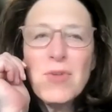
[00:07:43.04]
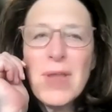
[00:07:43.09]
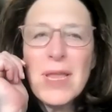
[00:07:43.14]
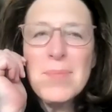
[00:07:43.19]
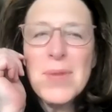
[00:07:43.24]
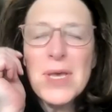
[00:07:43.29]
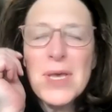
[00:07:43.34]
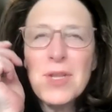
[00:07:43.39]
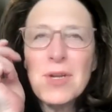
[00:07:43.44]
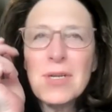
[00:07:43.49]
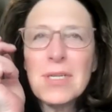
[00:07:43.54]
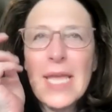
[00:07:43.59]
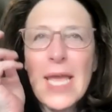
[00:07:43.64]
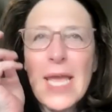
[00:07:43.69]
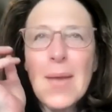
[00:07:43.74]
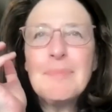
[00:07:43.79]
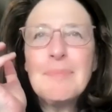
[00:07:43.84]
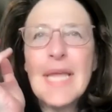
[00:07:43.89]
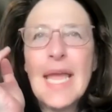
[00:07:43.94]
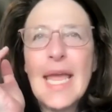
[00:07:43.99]
grandmother
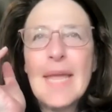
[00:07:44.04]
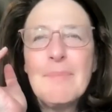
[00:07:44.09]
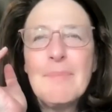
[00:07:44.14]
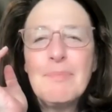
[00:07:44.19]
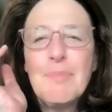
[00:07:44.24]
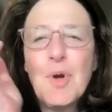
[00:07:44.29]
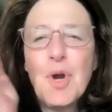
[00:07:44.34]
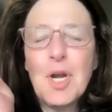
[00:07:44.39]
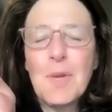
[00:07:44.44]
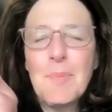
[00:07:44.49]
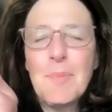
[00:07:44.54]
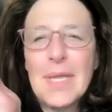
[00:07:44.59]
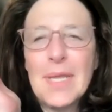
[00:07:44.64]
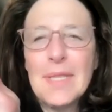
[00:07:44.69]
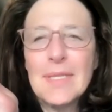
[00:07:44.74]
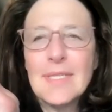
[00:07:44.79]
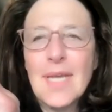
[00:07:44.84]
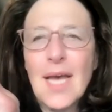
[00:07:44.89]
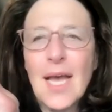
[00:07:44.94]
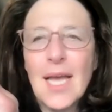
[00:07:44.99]
kept a book by
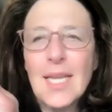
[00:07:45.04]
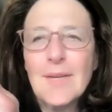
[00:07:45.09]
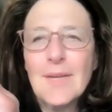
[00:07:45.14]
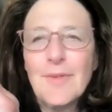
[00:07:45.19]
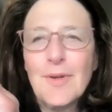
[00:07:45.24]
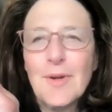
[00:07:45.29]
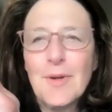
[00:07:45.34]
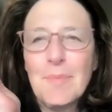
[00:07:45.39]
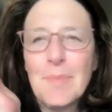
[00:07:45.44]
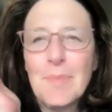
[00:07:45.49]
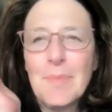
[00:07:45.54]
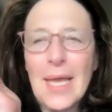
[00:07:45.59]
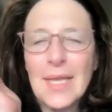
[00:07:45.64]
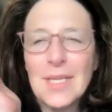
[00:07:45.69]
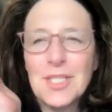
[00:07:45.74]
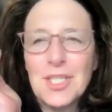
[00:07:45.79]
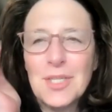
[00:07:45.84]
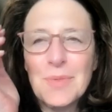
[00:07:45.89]
the side of her bed.